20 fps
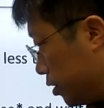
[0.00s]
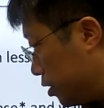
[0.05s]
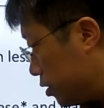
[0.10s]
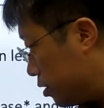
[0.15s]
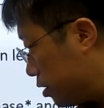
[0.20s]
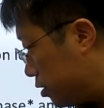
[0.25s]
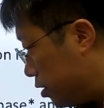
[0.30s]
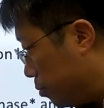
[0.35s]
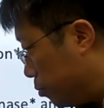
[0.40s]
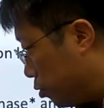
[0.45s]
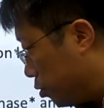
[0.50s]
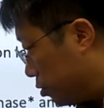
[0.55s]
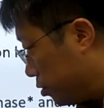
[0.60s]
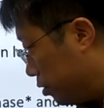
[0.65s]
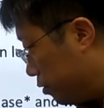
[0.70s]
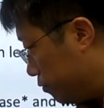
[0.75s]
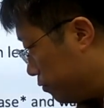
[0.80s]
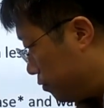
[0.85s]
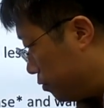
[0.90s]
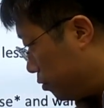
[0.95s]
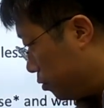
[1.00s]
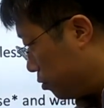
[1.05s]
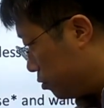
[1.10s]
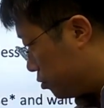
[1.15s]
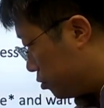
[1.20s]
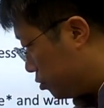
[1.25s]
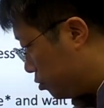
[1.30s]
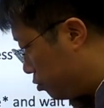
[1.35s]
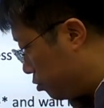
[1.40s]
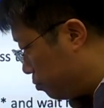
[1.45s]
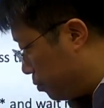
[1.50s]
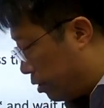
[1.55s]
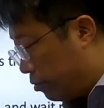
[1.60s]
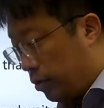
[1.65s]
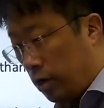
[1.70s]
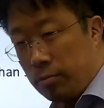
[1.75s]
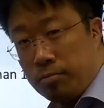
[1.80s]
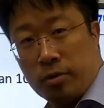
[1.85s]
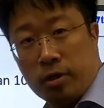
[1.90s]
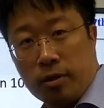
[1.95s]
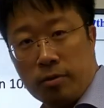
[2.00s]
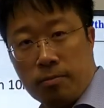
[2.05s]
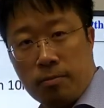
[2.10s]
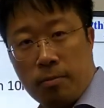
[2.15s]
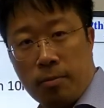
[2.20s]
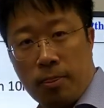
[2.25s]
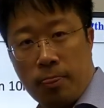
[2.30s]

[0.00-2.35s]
this is important. Flows through PYP,